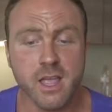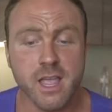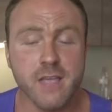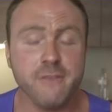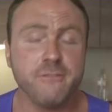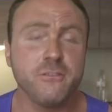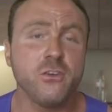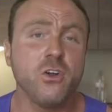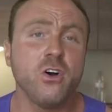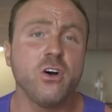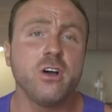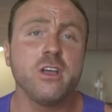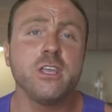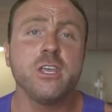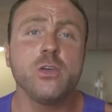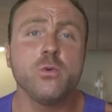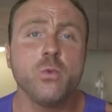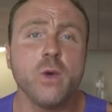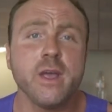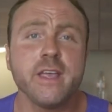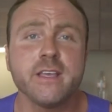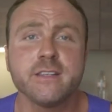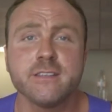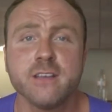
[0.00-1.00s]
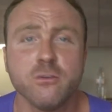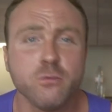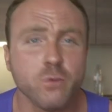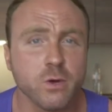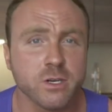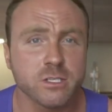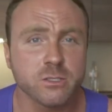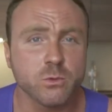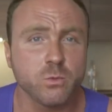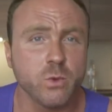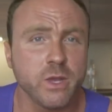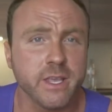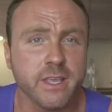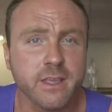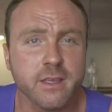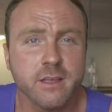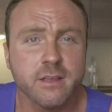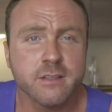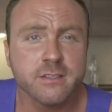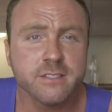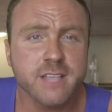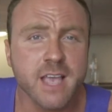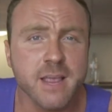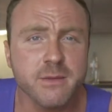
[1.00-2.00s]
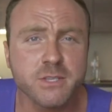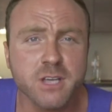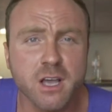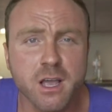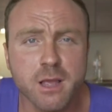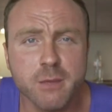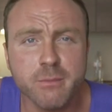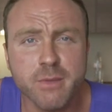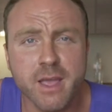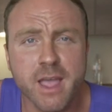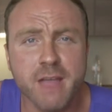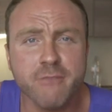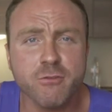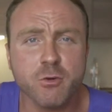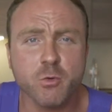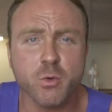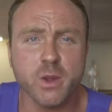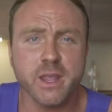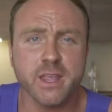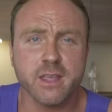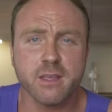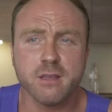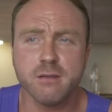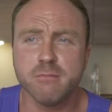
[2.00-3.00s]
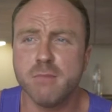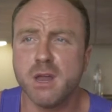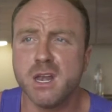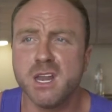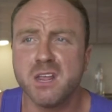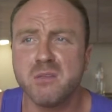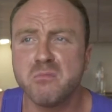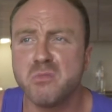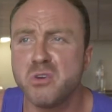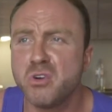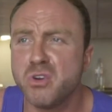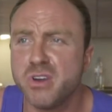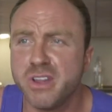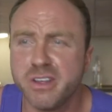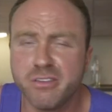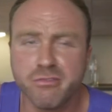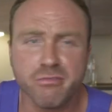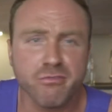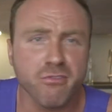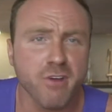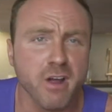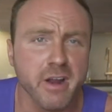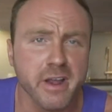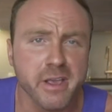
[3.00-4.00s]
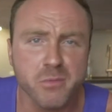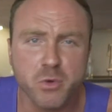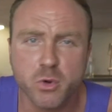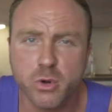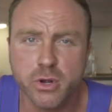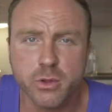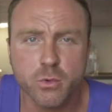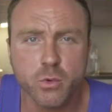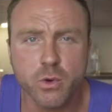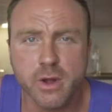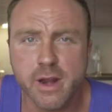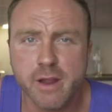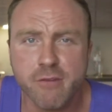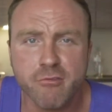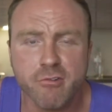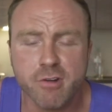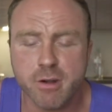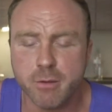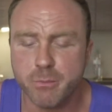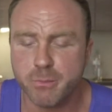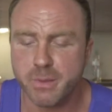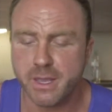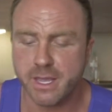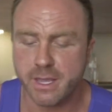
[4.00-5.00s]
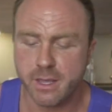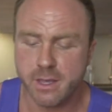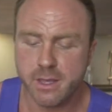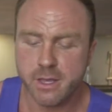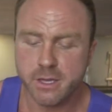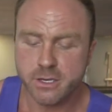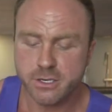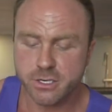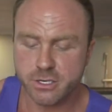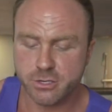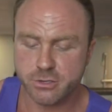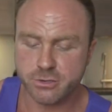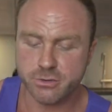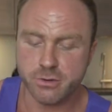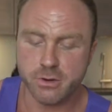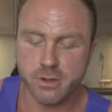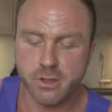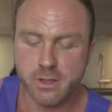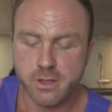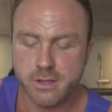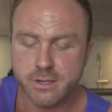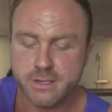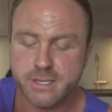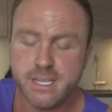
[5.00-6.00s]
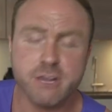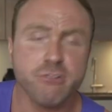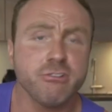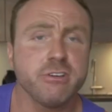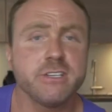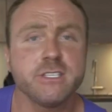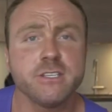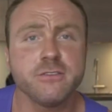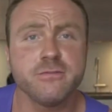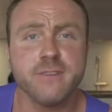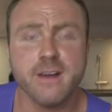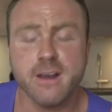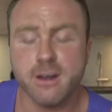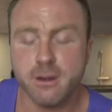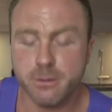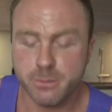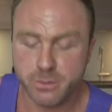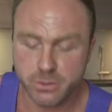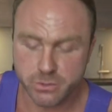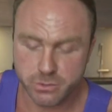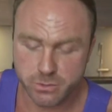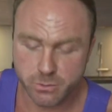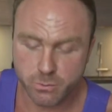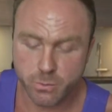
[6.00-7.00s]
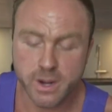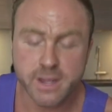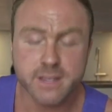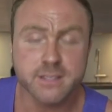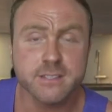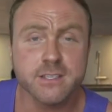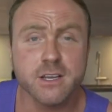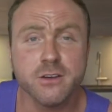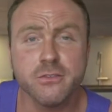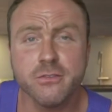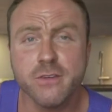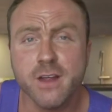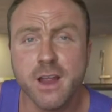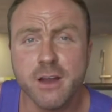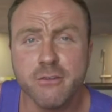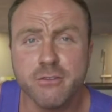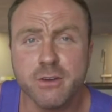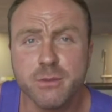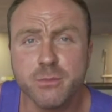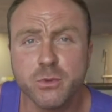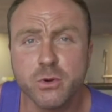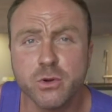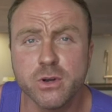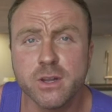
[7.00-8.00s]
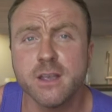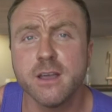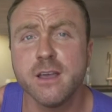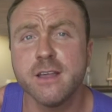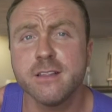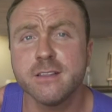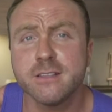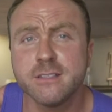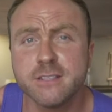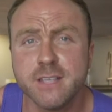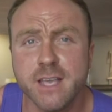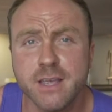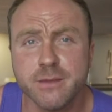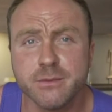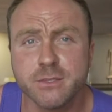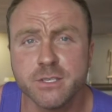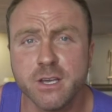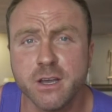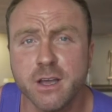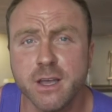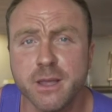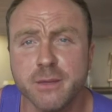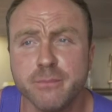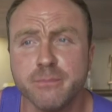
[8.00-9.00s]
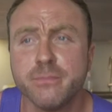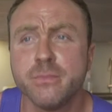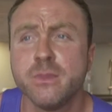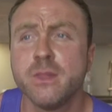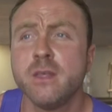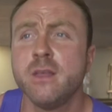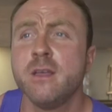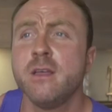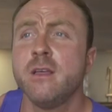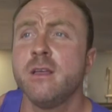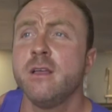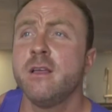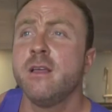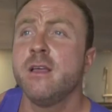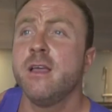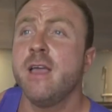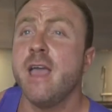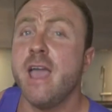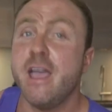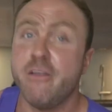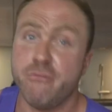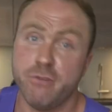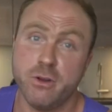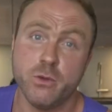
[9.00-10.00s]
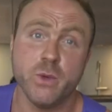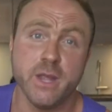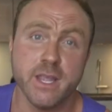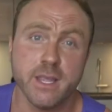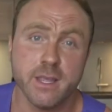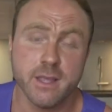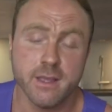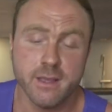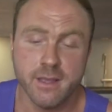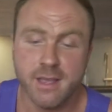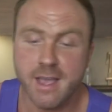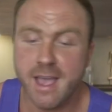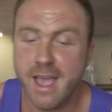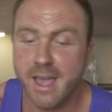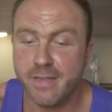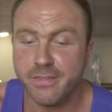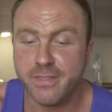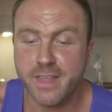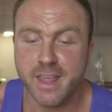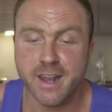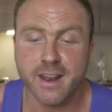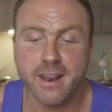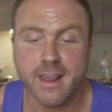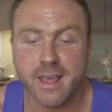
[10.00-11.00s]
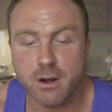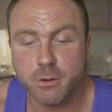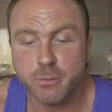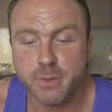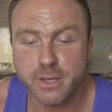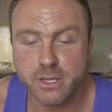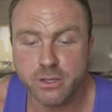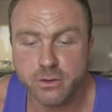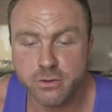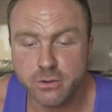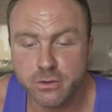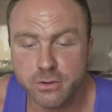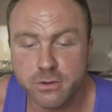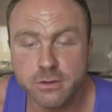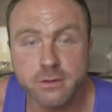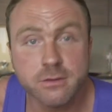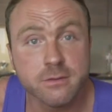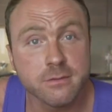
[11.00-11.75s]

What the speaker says: If not, you weigh yourself once a week, same time every week, Monday morning, Friday morning, whatever it be. Just decrease the variables, weigh yourself every morning at the same time every week, and then that'll be your